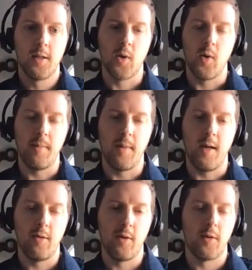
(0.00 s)
So it
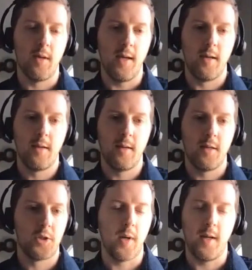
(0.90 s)
might look like
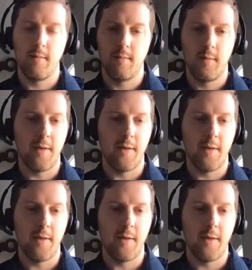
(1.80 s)
a straight